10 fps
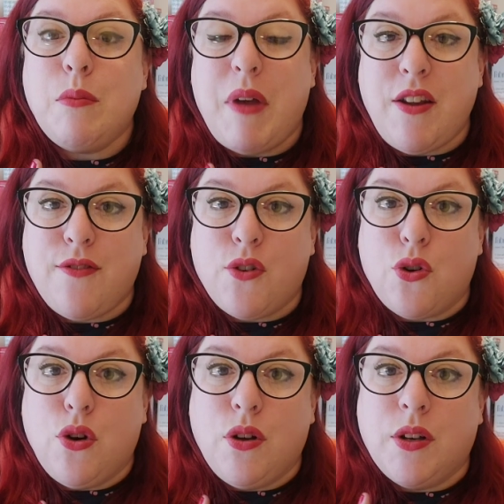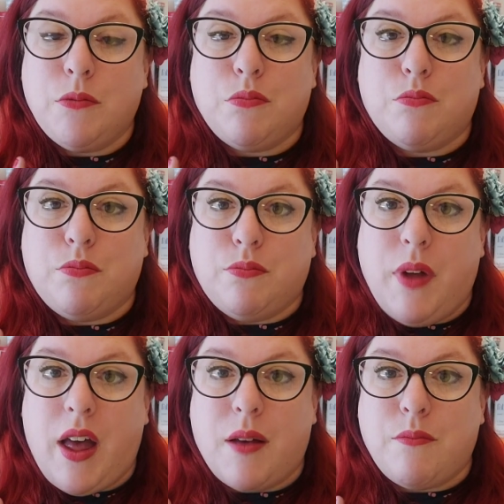pinafore
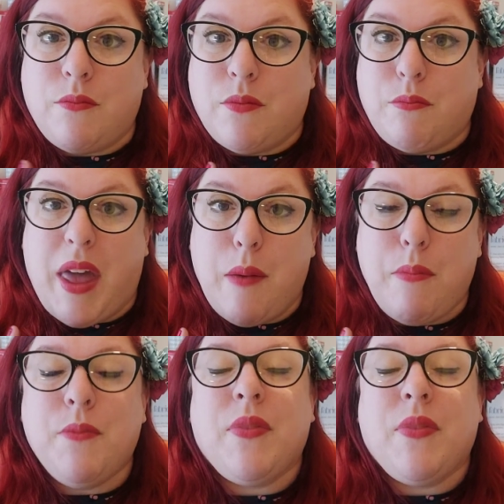bib.